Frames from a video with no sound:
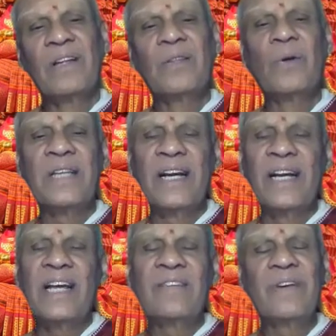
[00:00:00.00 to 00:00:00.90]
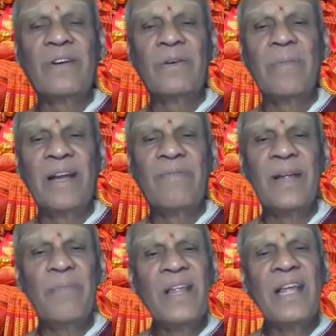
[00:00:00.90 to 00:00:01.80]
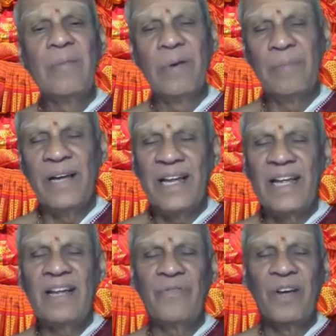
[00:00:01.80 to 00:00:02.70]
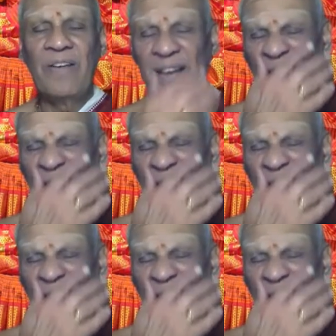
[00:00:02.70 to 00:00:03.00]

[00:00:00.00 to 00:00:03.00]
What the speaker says: Those ideas we have to briefly remember here. If you have